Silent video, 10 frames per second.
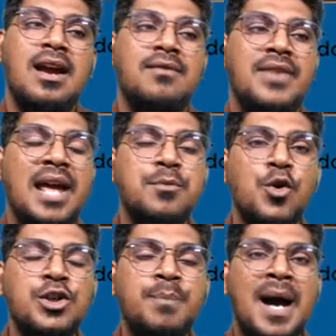When I'm
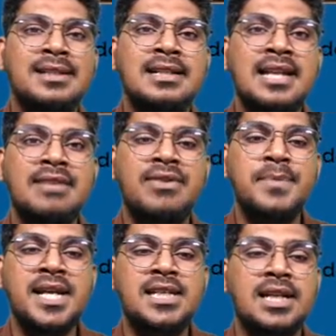going to passing the
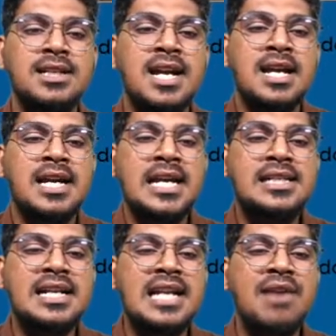information,
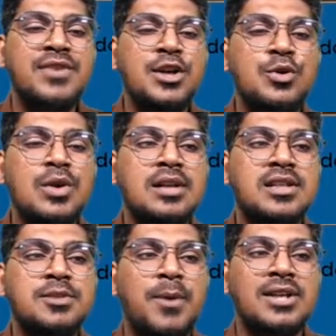each and every neurons
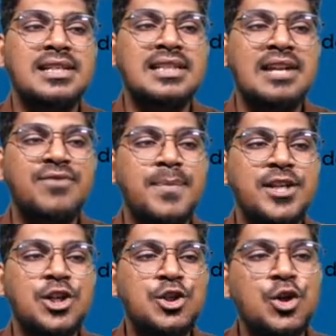is passing the
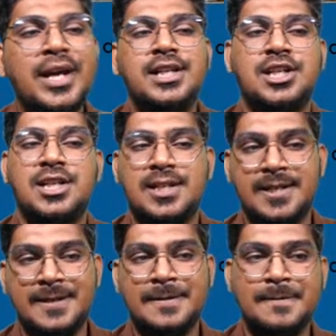information to
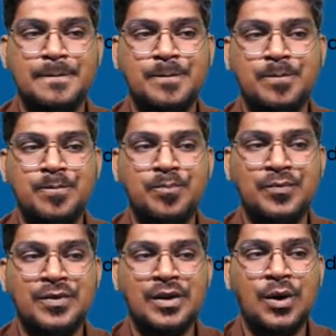it.
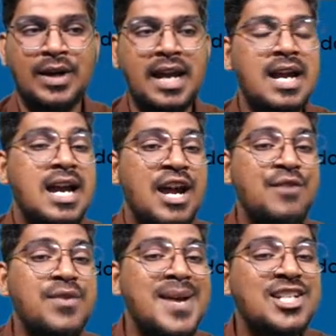Okay,
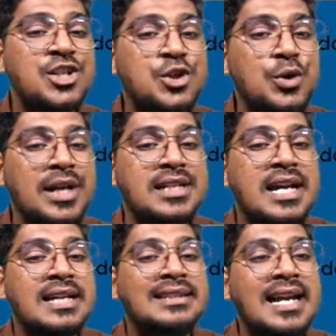information to
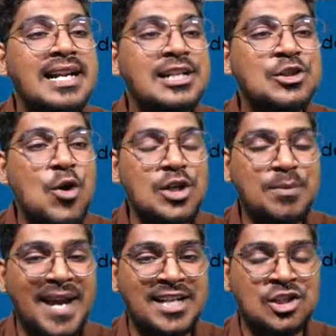it. Then it is going to
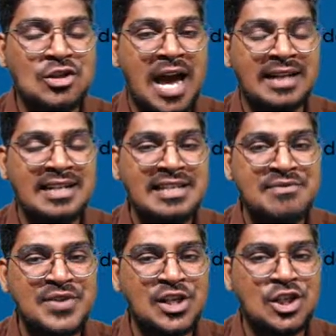be extracting the
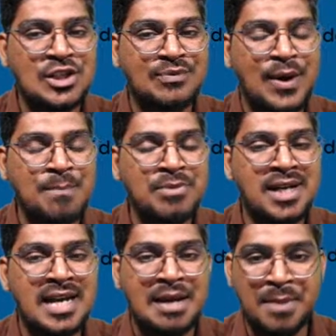features from
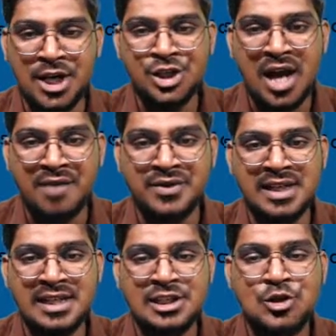the image. After
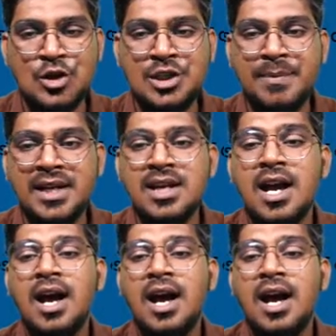that, it is going to be